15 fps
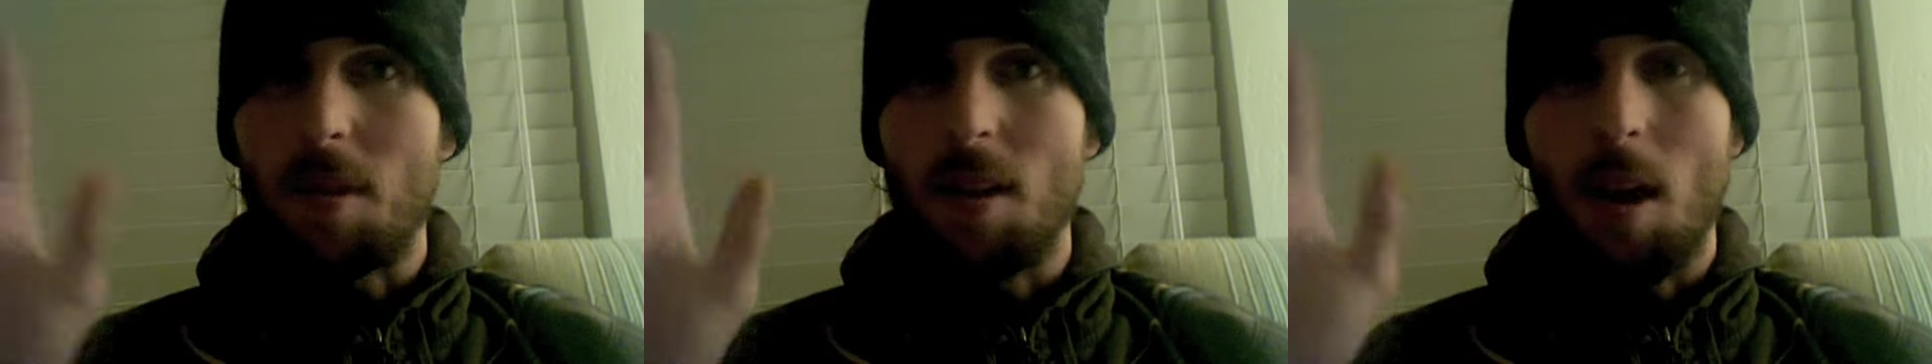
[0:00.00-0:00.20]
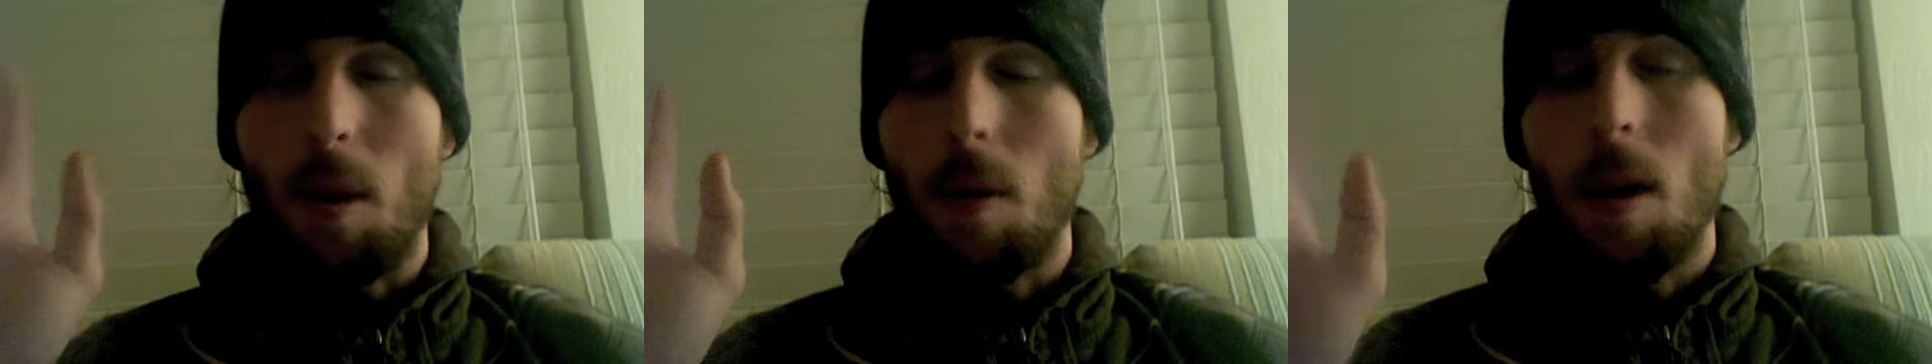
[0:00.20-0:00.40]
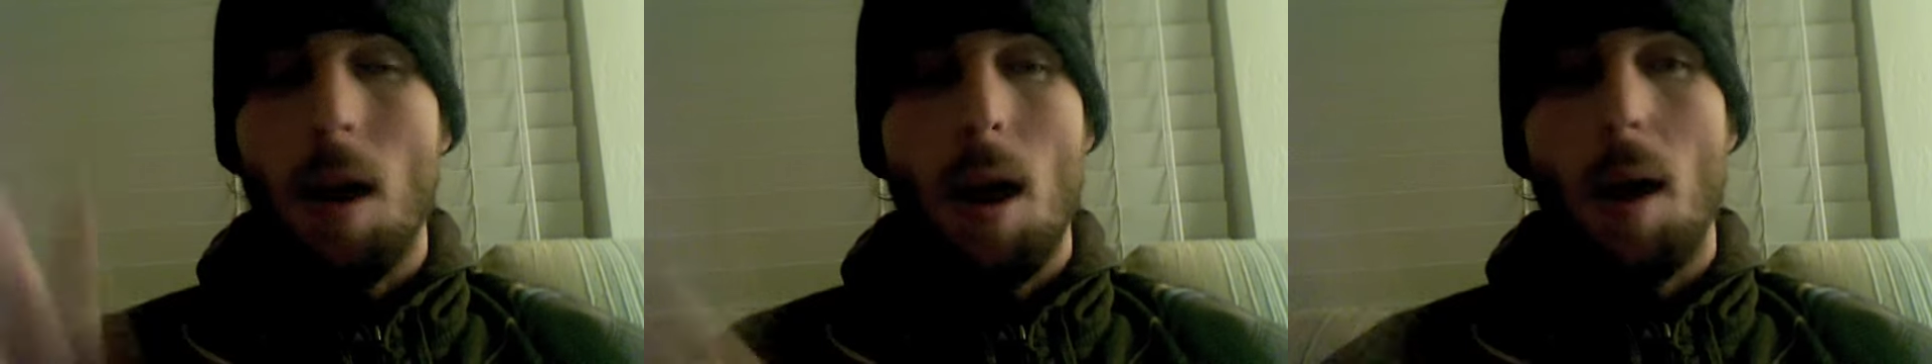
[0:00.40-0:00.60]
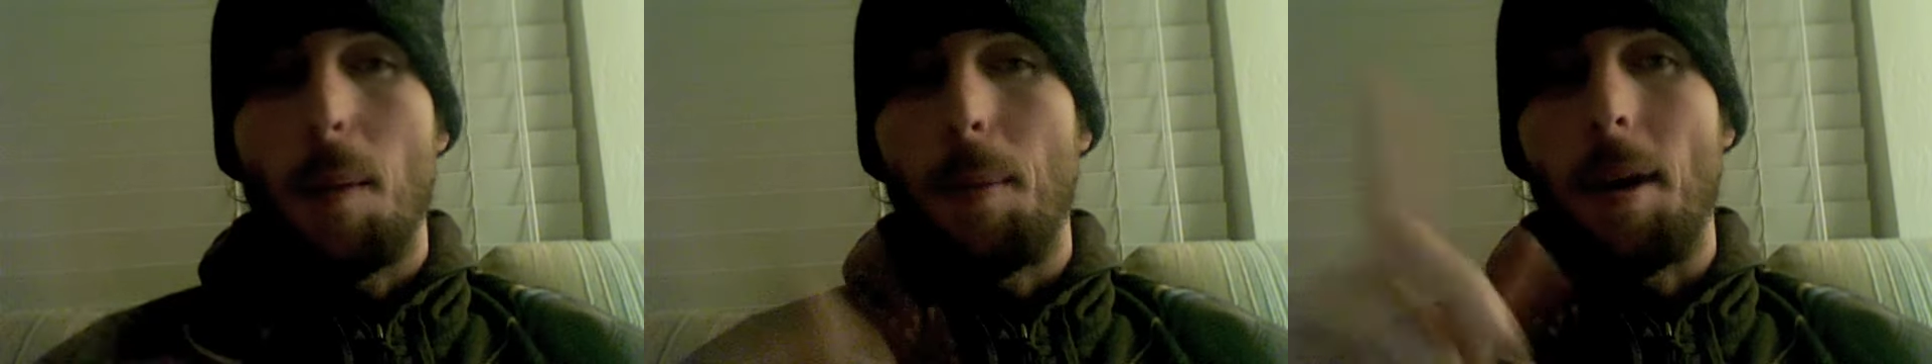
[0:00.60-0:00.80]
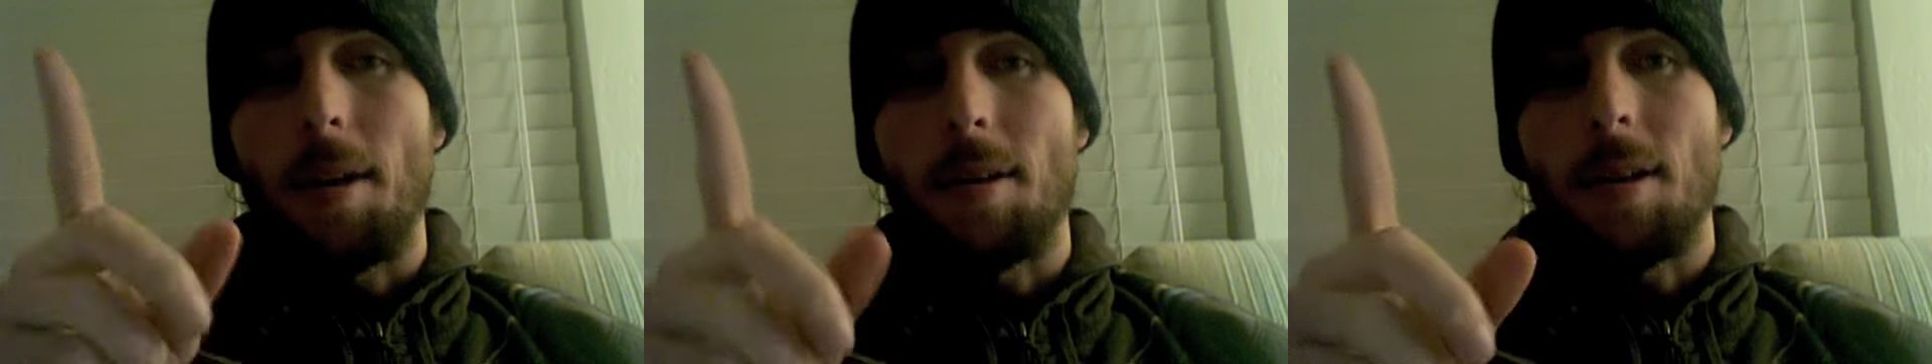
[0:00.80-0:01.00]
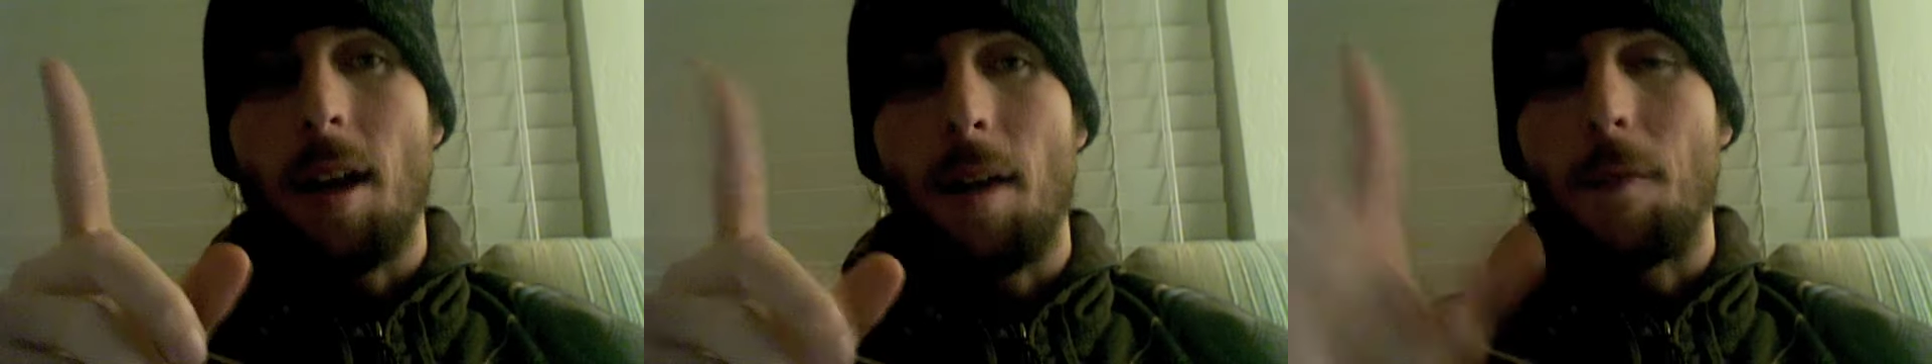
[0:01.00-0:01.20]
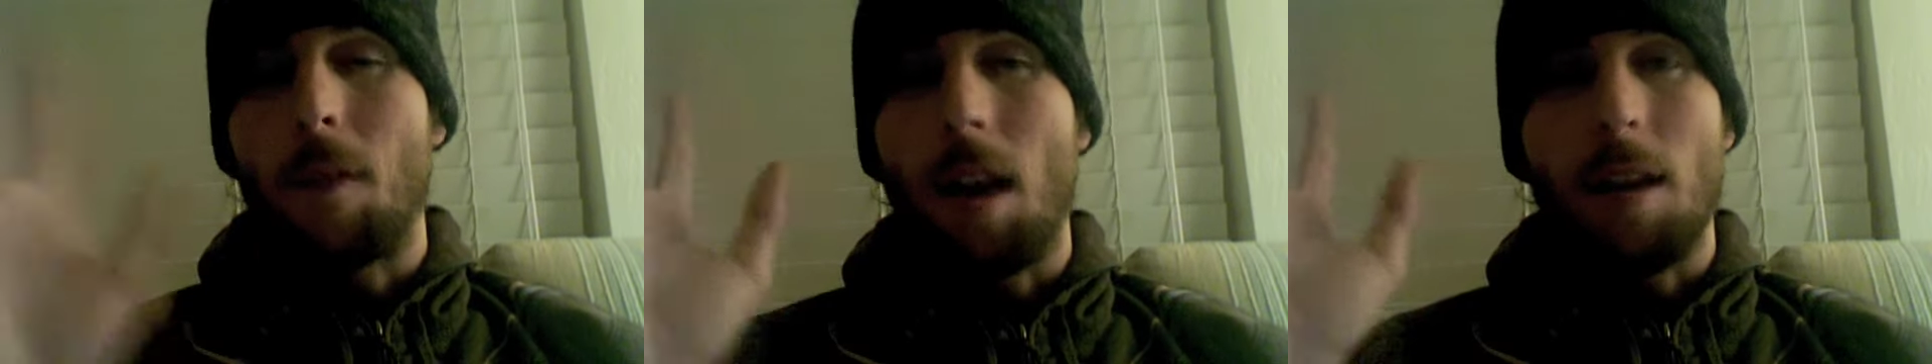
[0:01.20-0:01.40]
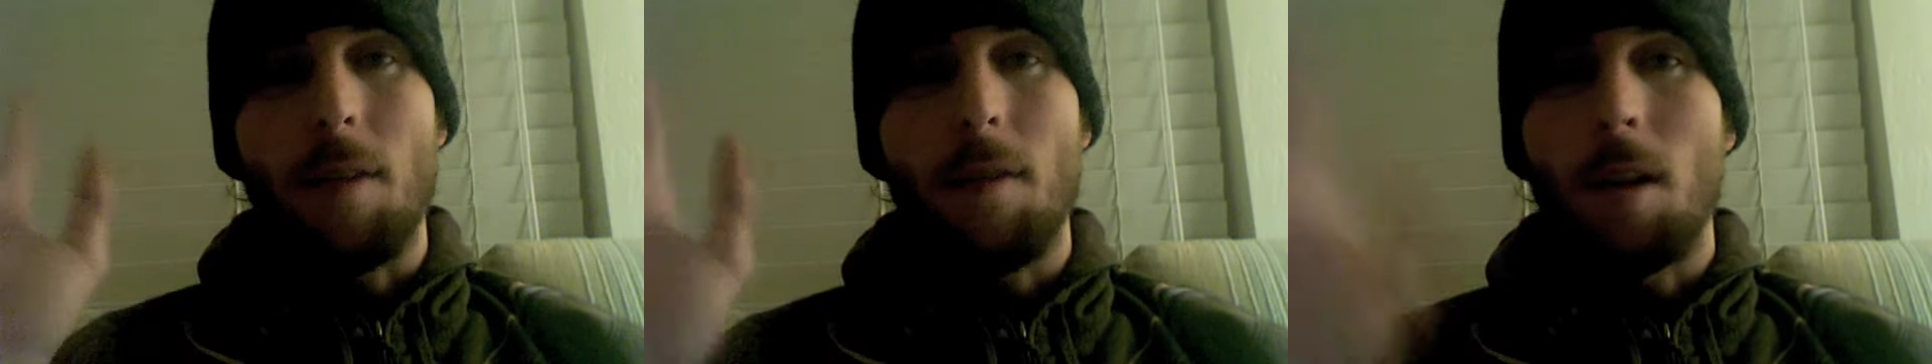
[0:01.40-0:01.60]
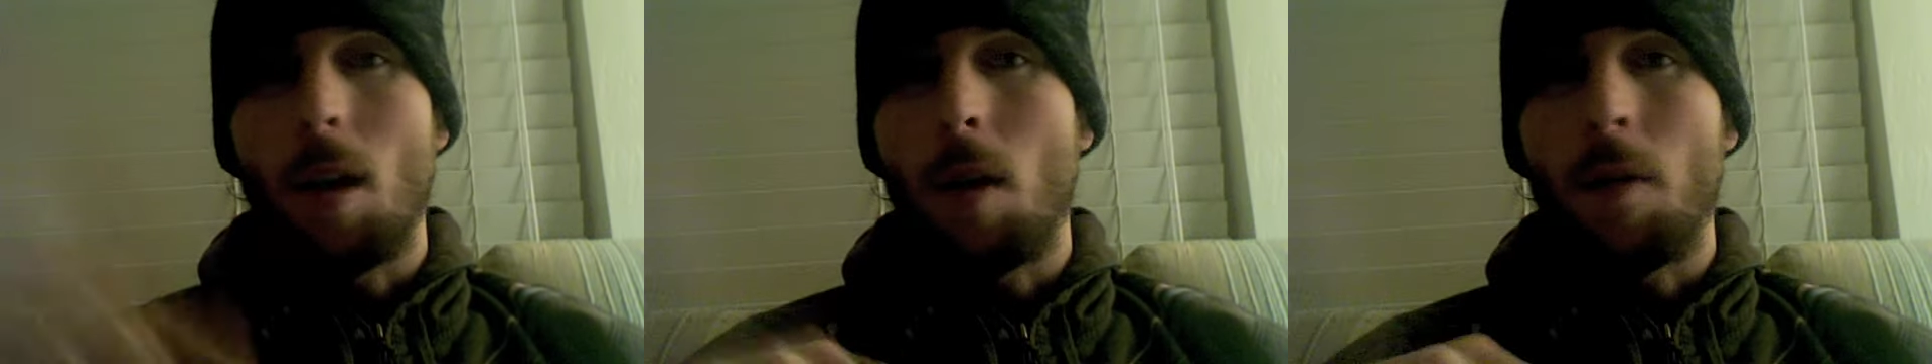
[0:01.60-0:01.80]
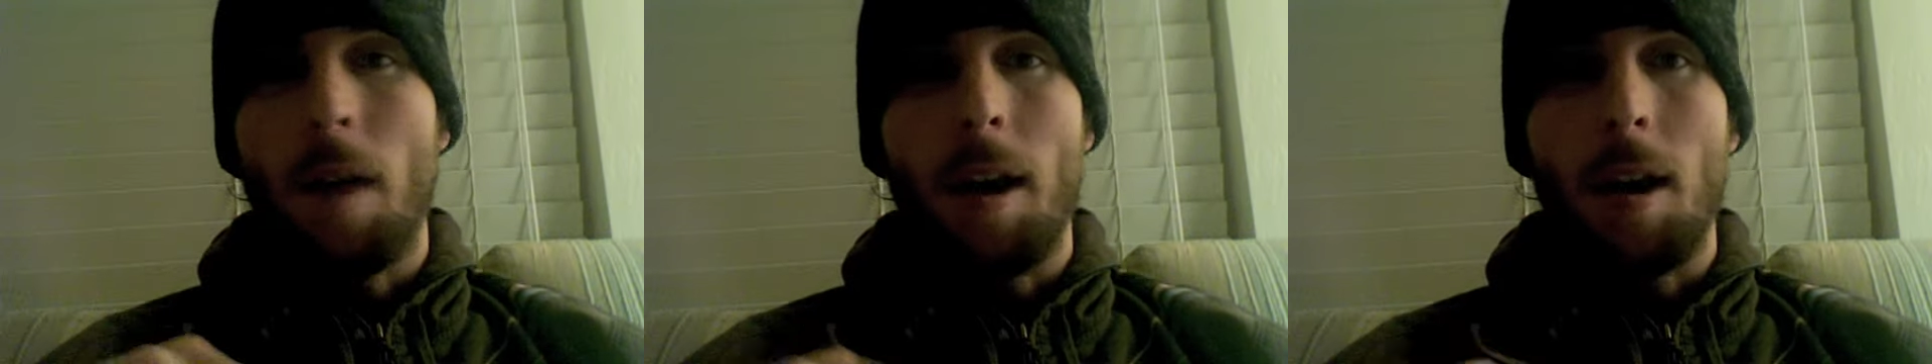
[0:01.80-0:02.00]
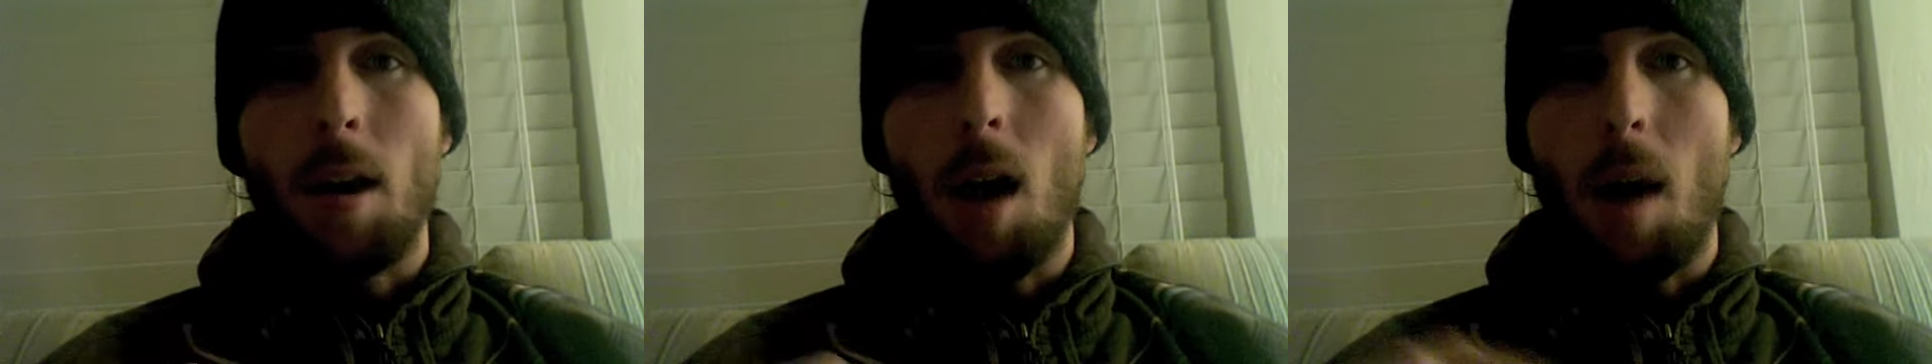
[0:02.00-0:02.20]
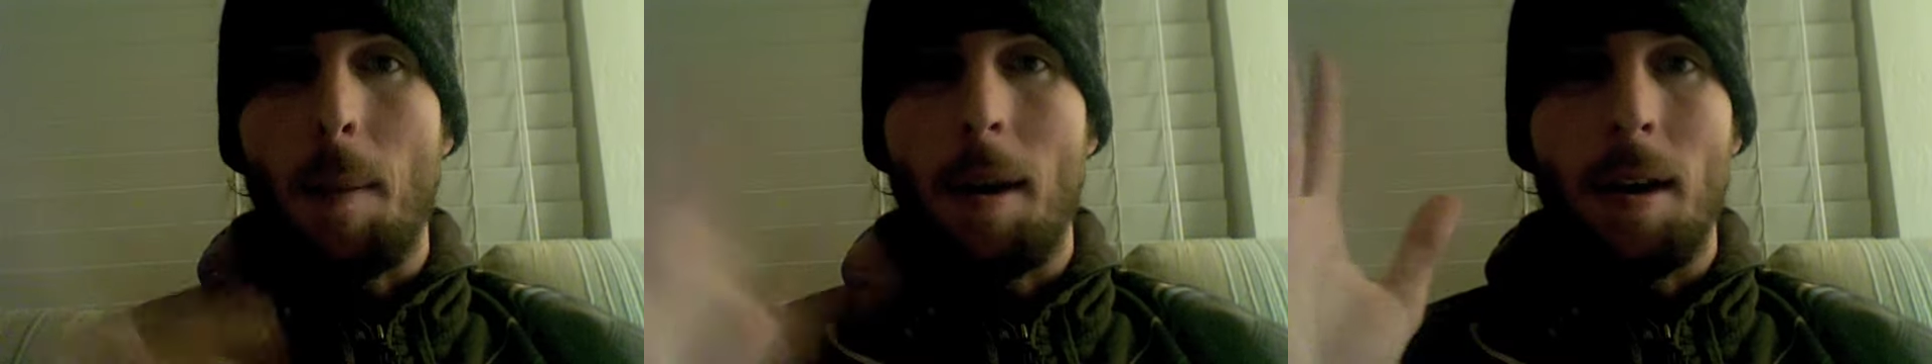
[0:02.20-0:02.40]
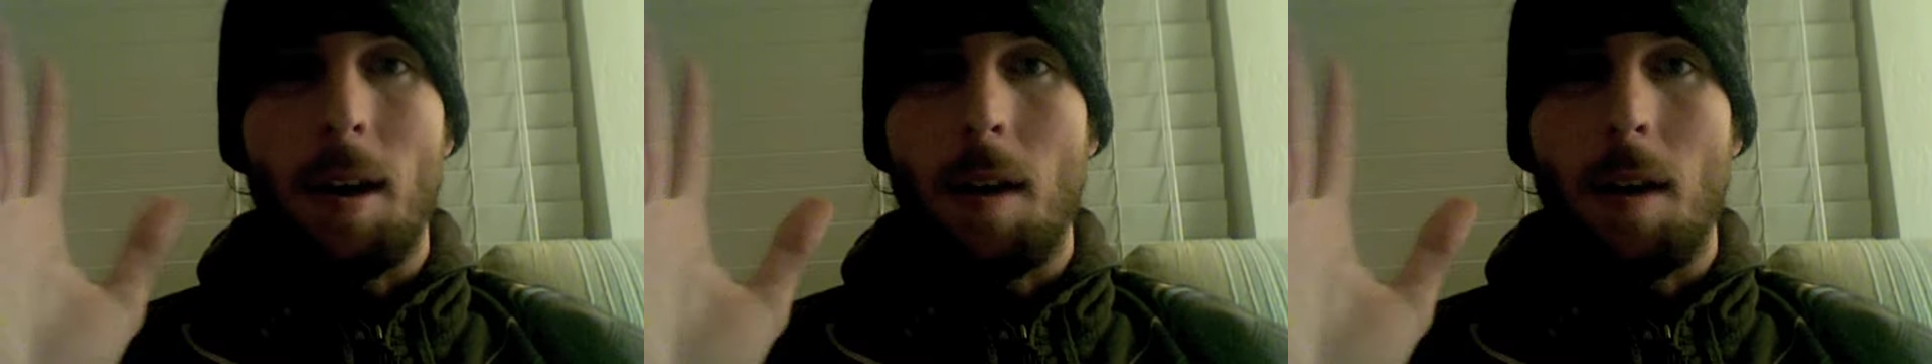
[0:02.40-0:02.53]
So, but uh, if you like the video, rate it, comment.